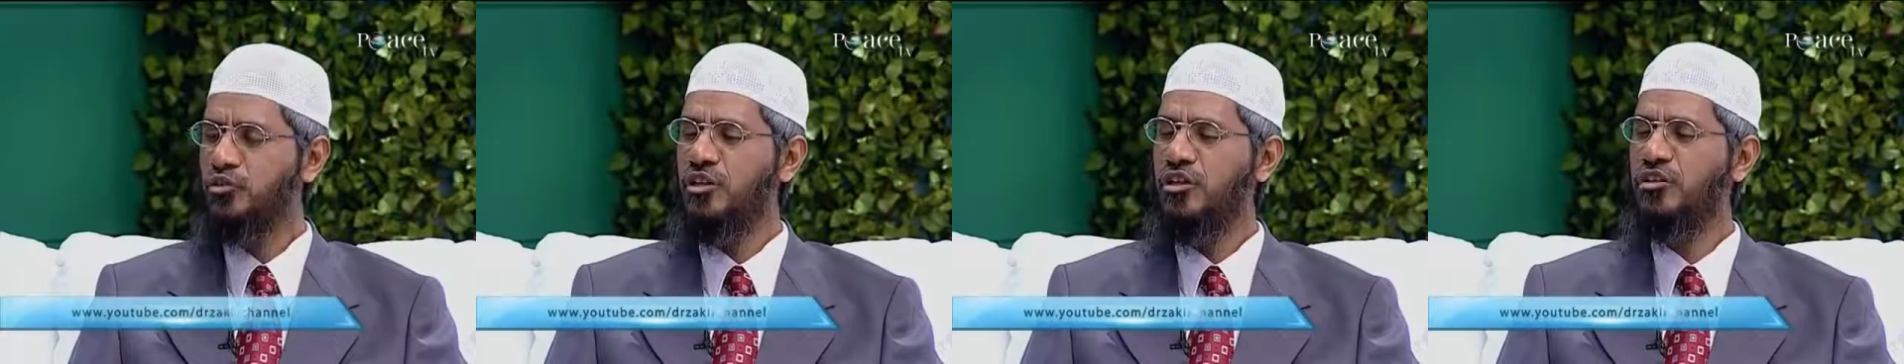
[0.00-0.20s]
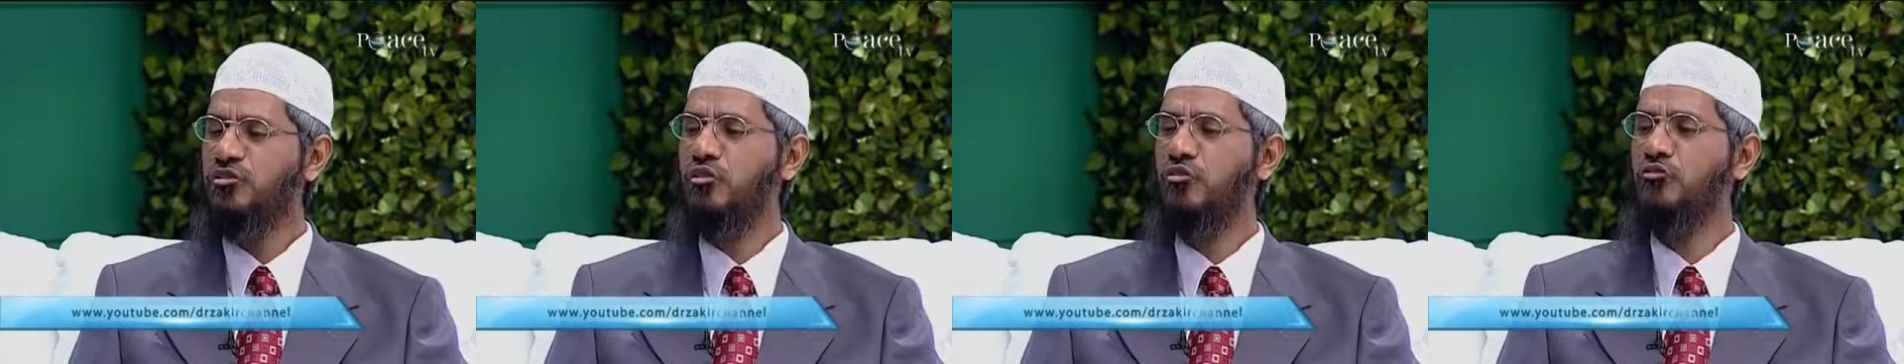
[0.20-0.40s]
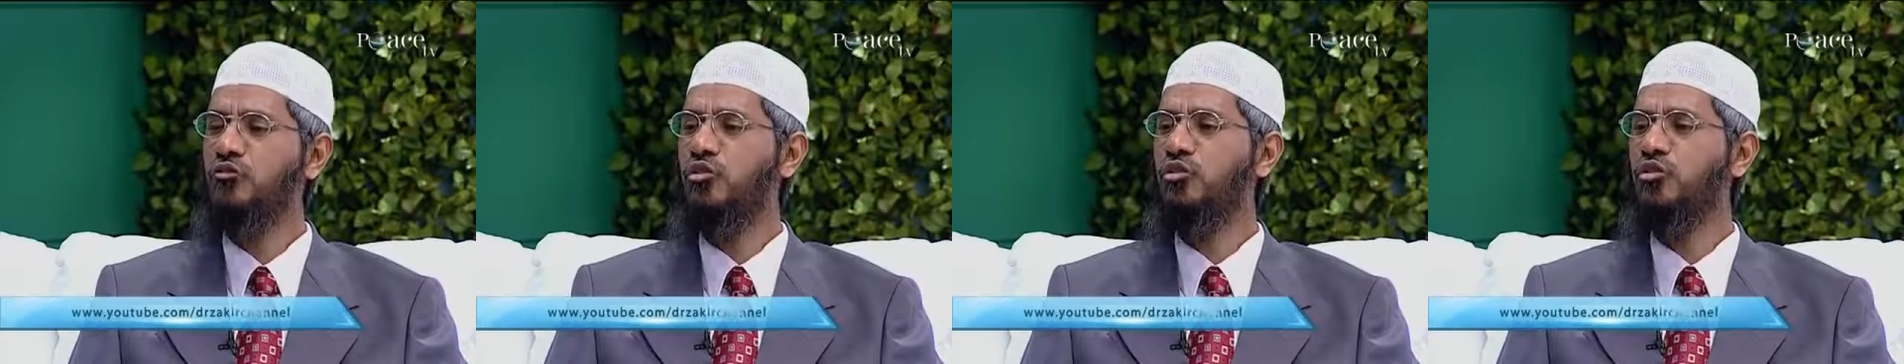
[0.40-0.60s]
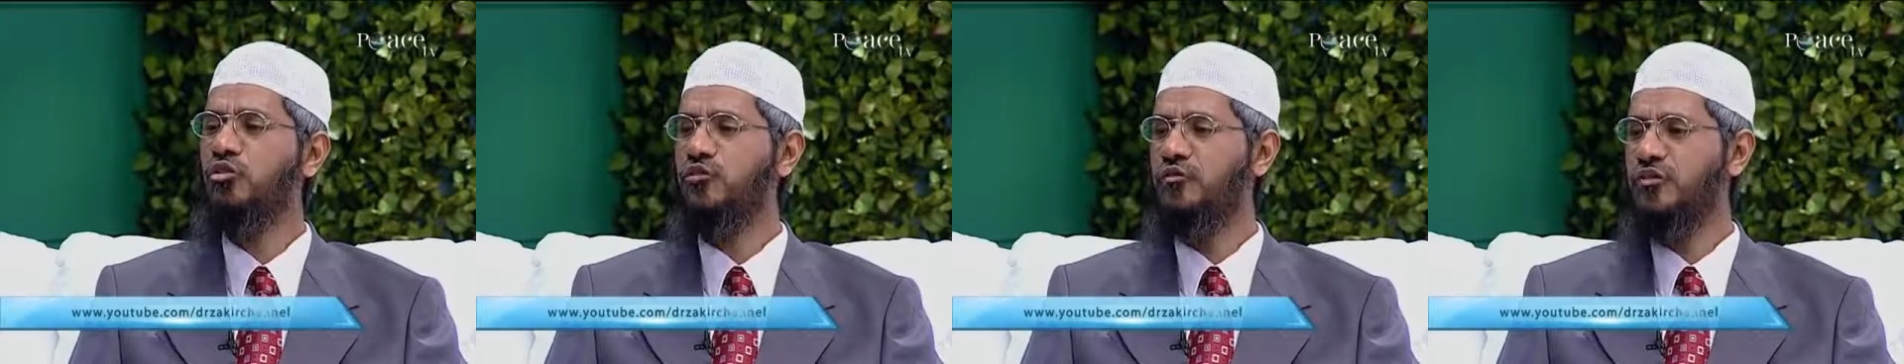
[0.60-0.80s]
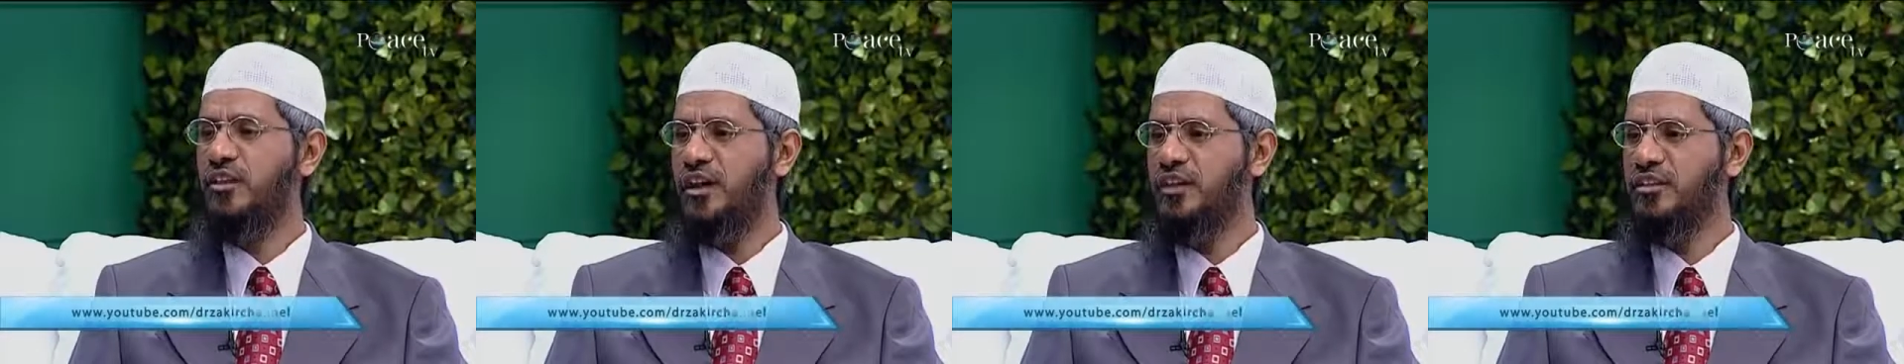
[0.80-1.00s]
does not want to
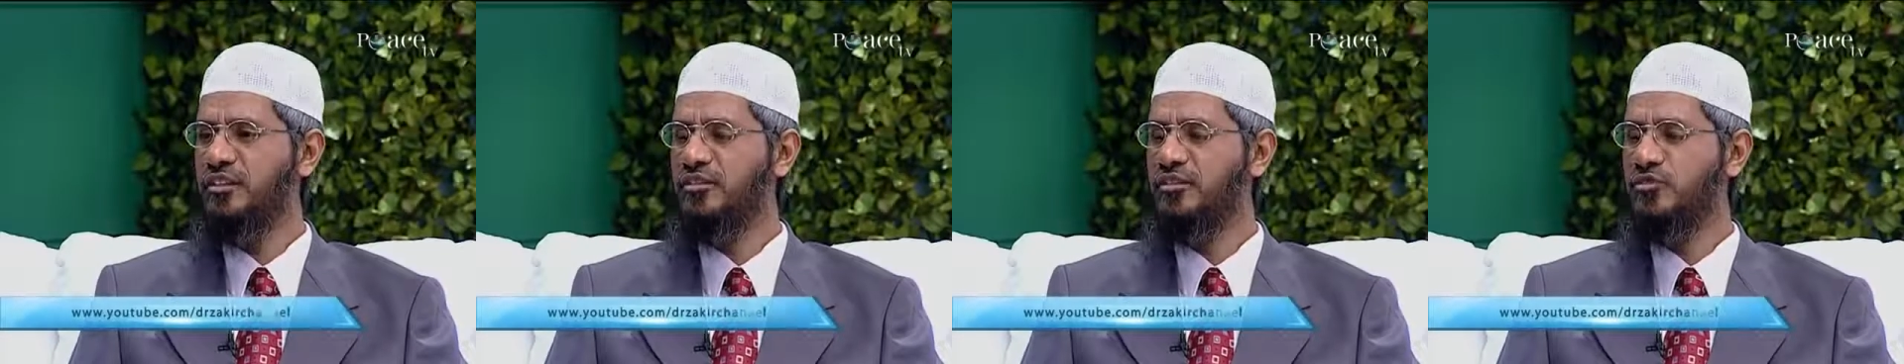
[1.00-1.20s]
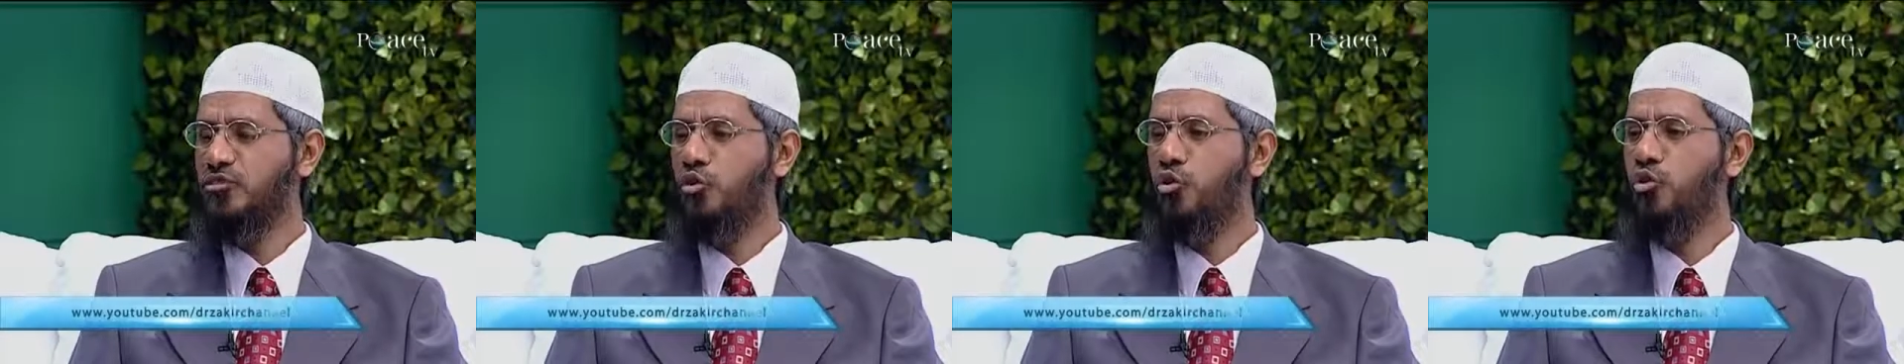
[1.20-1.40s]
fast